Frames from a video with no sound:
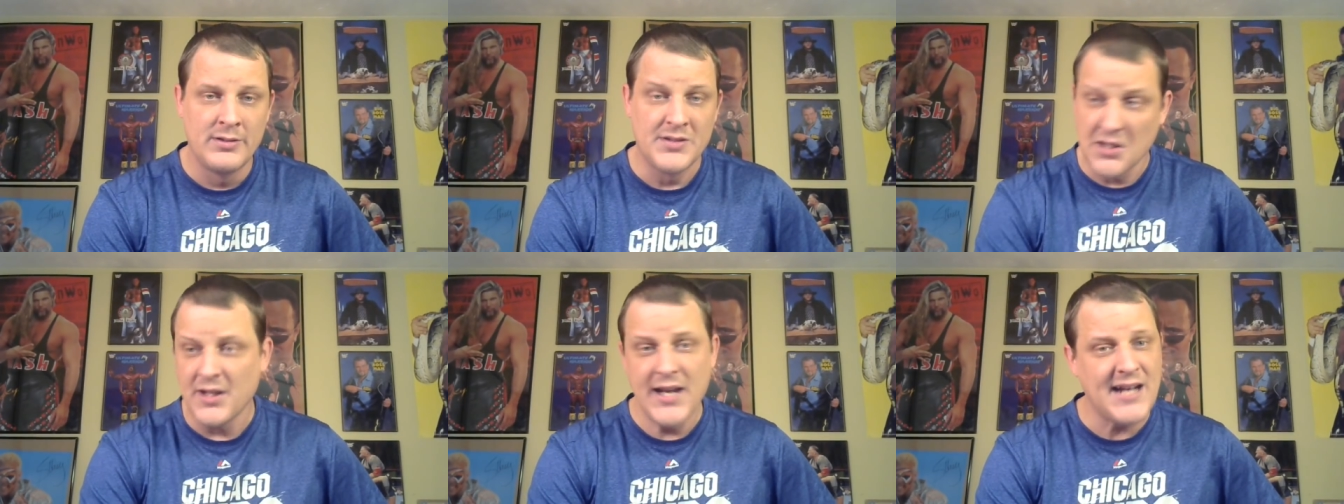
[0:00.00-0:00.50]

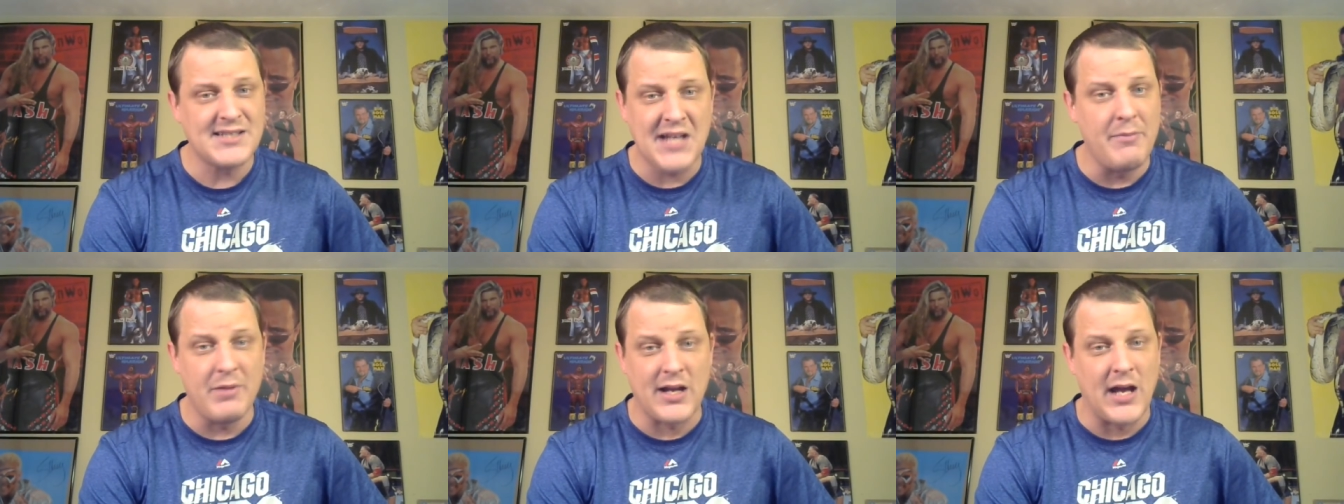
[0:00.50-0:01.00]
So the next
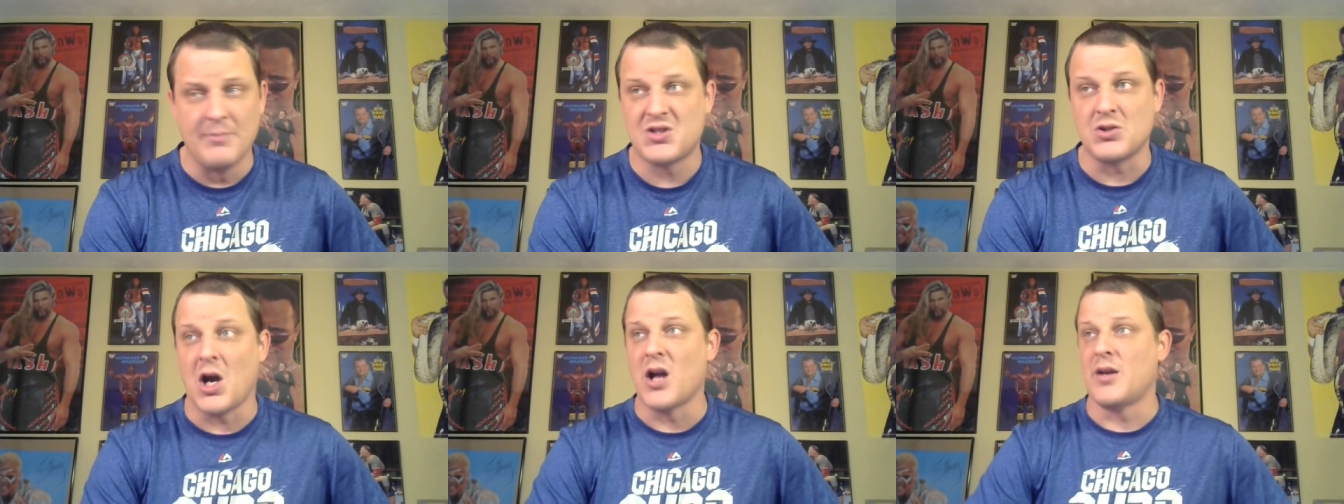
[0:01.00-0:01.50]
time it comes
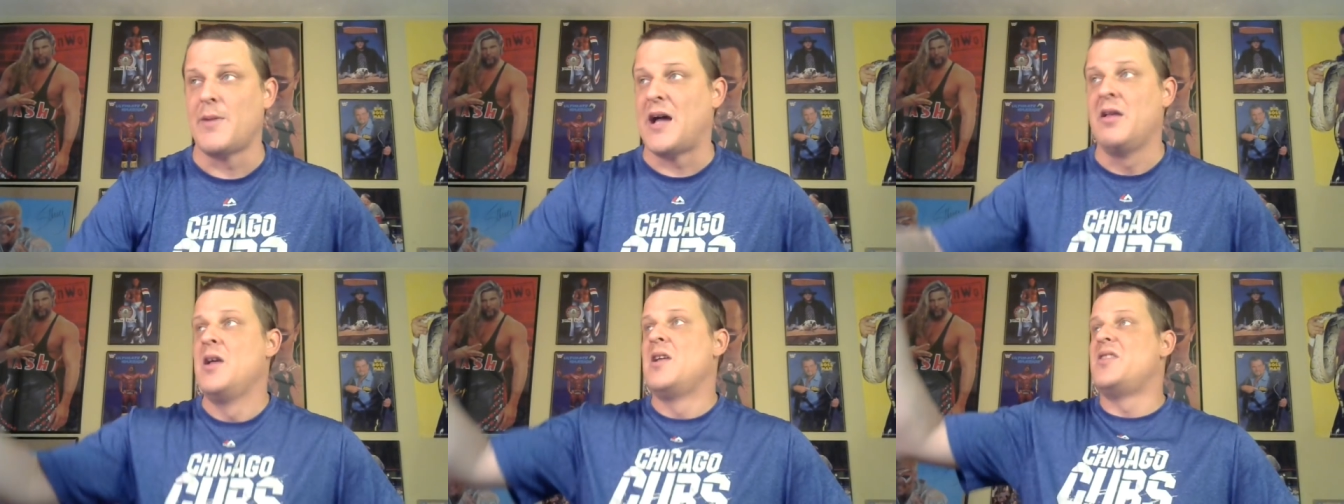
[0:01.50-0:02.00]
to talking
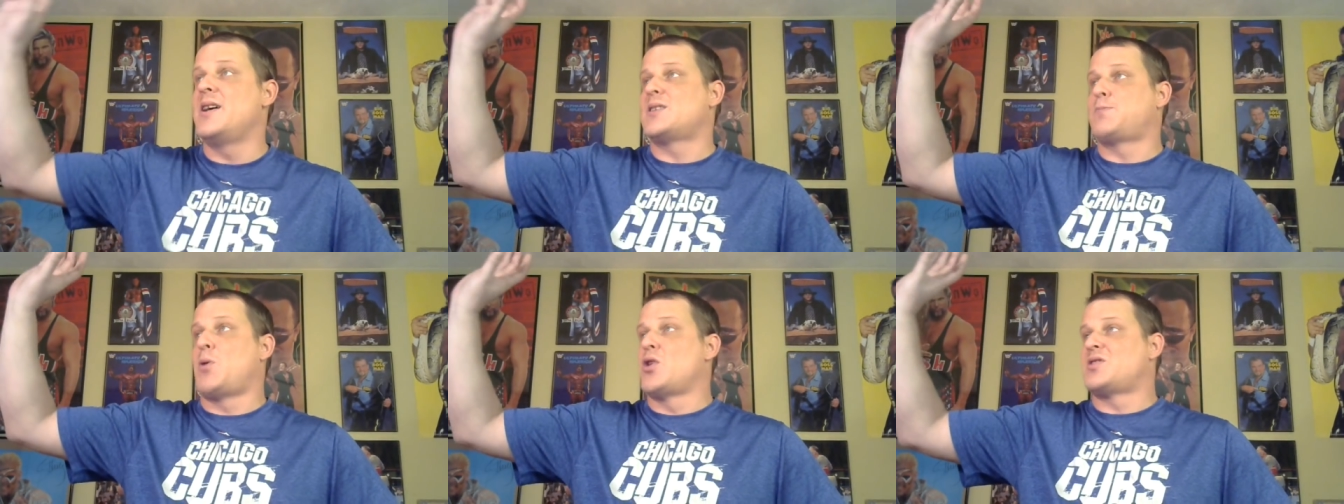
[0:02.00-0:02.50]
about
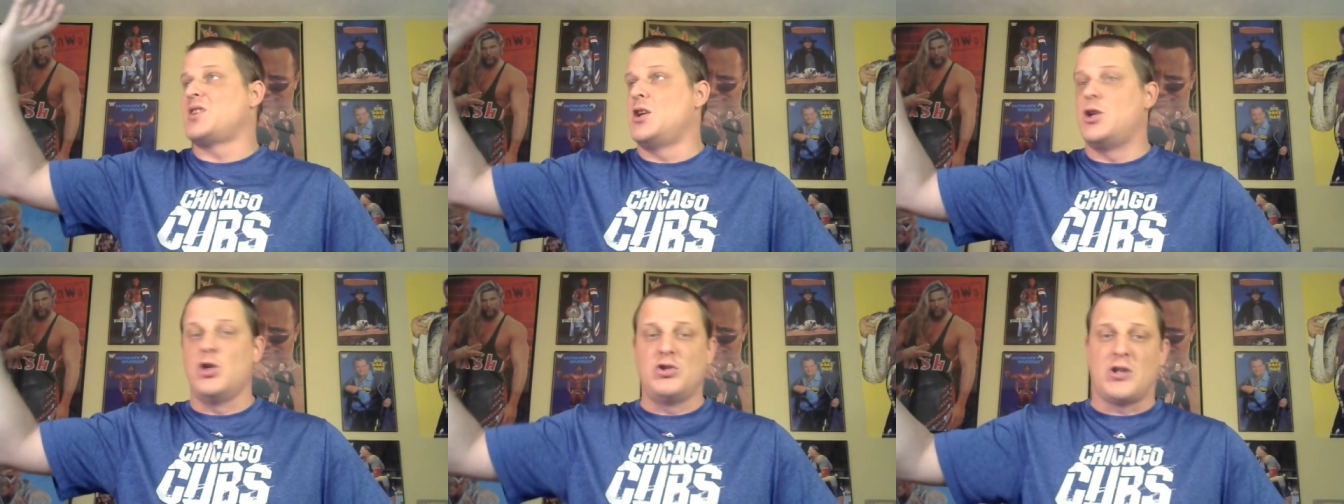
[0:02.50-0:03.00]
this person
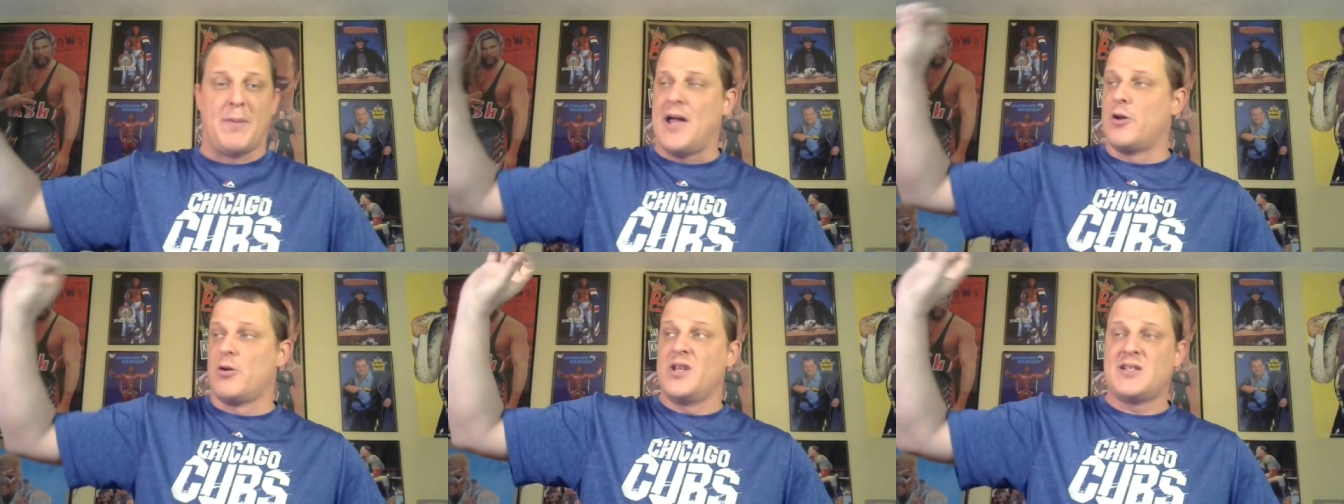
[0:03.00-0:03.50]
in New
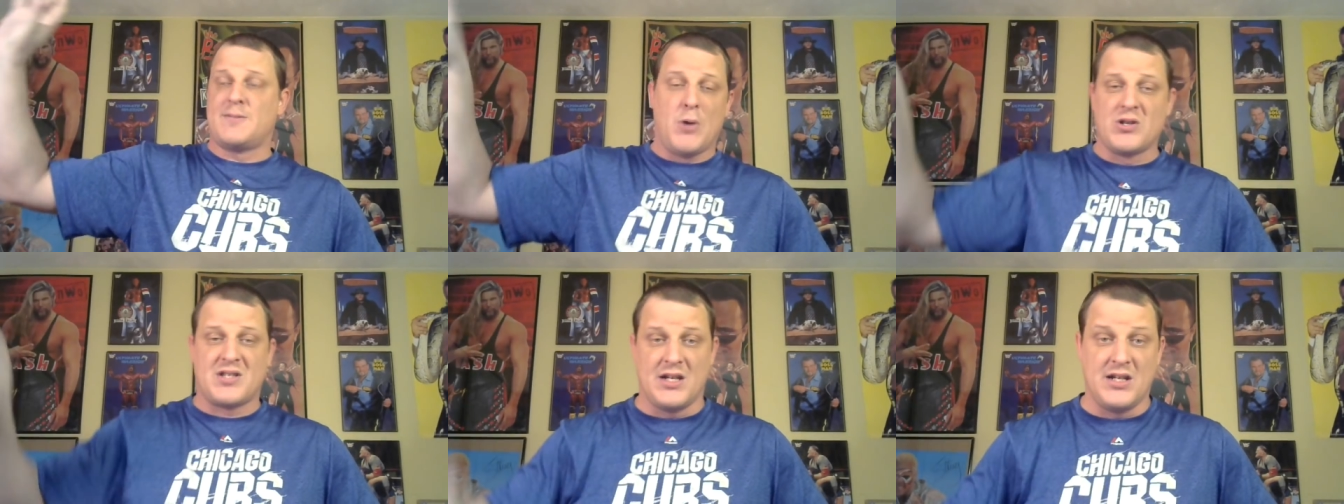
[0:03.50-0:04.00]
Japan or this
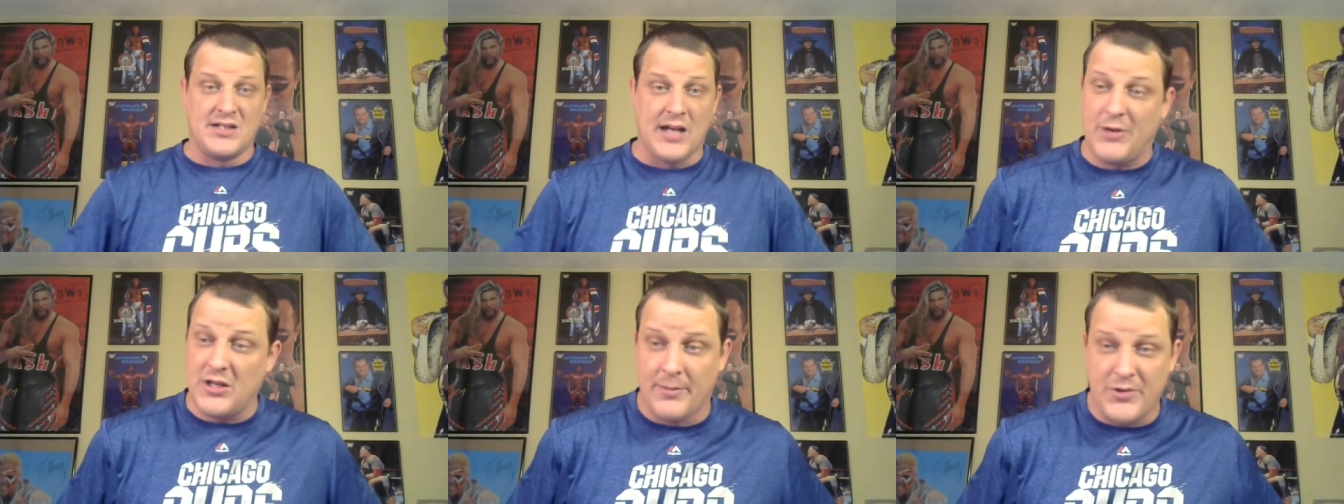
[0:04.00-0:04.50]
person in
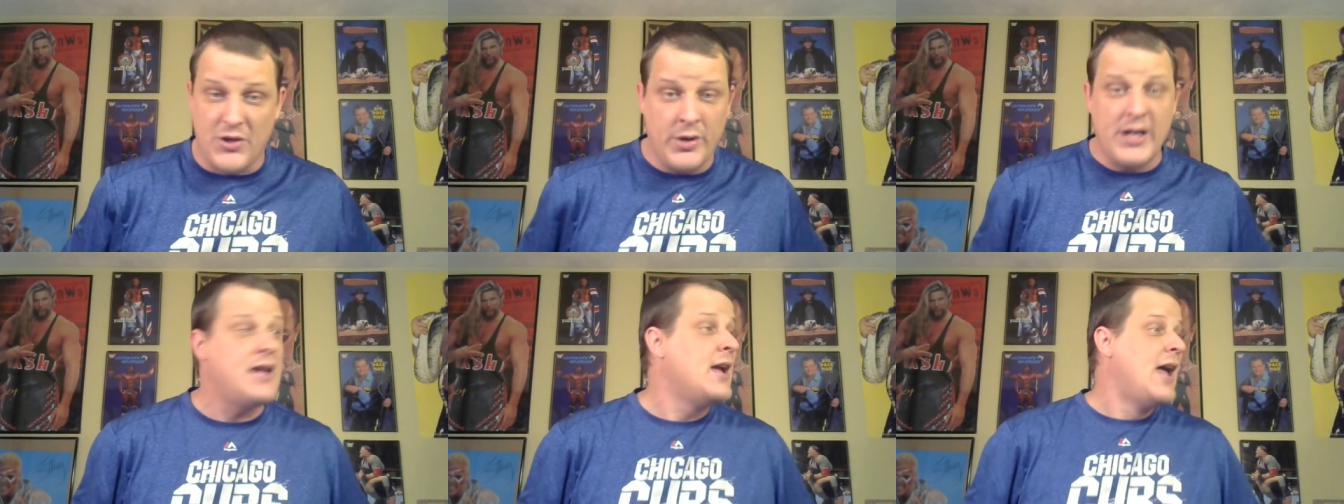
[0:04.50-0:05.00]

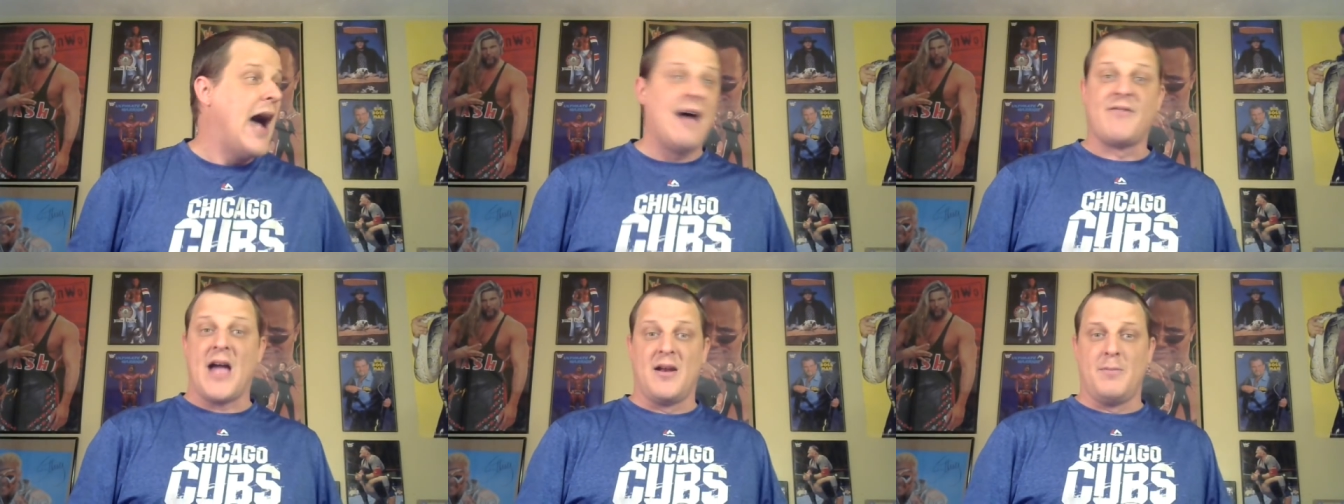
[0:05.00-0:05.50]
WWE,
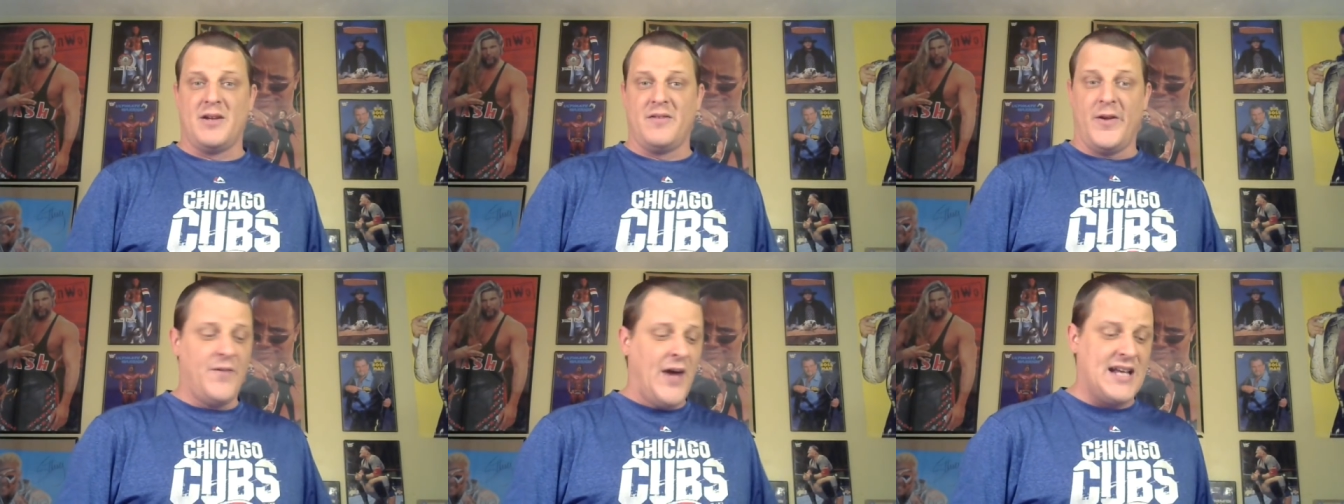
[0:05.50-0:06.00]
I've got a bit of
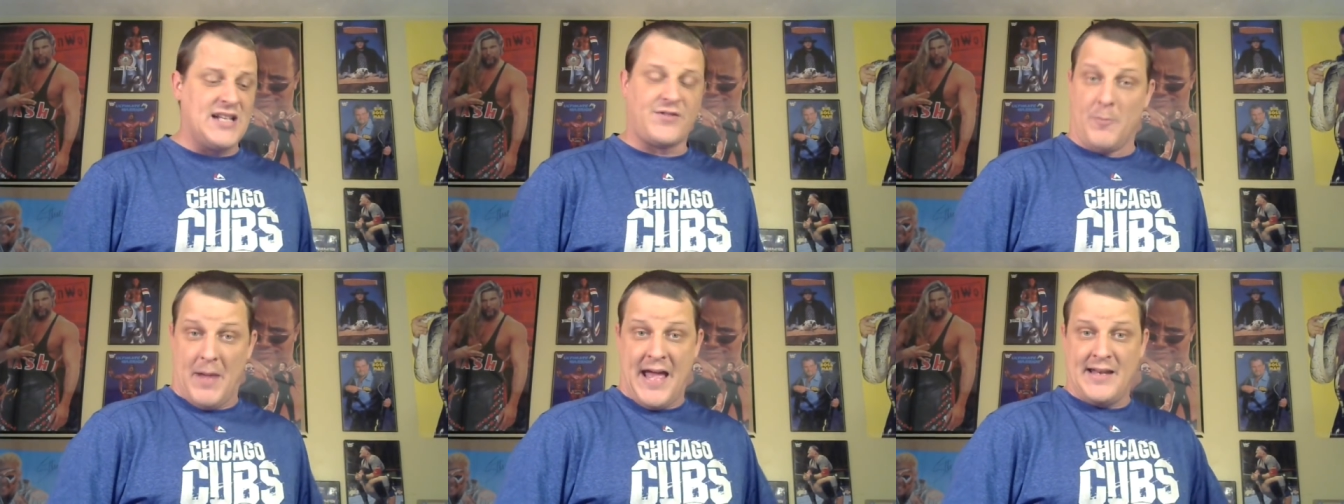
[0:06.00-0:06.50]
advice
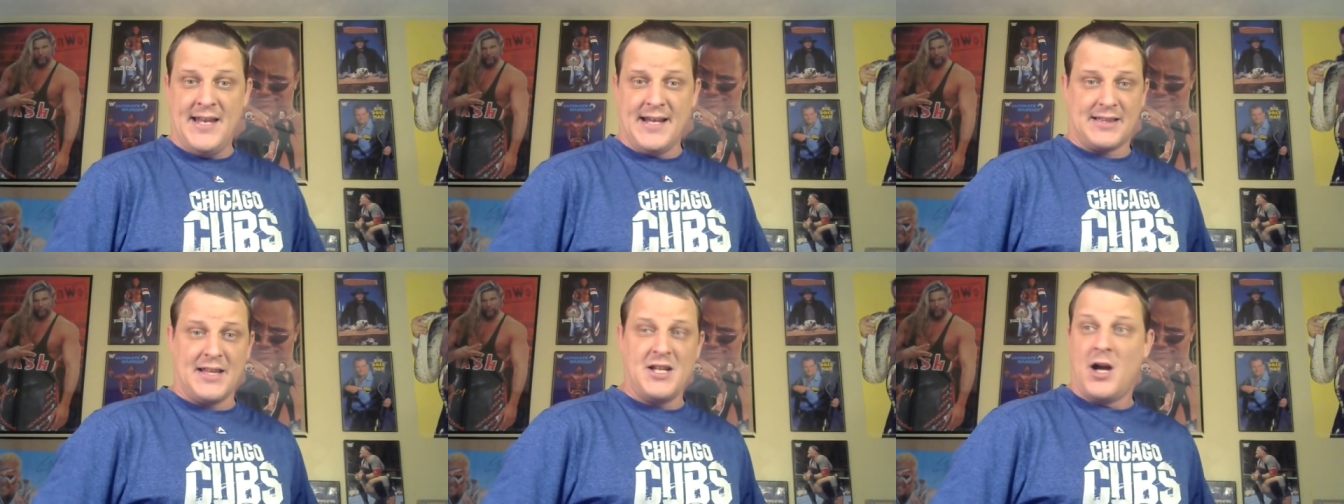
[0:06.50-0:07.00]
for Matt and
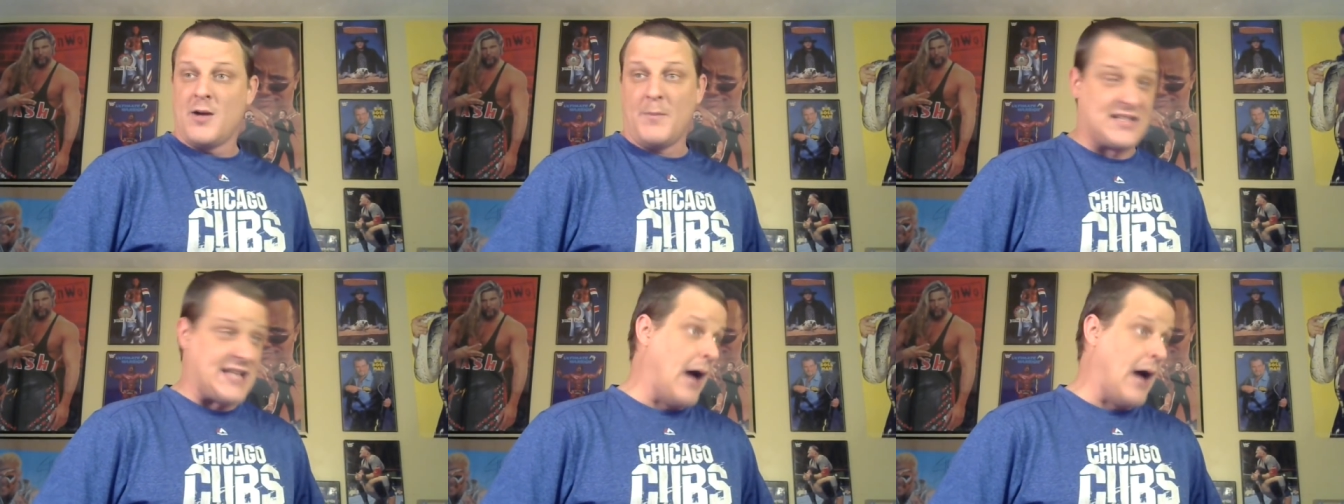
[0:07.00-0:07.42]
Nick, the Young Bucks.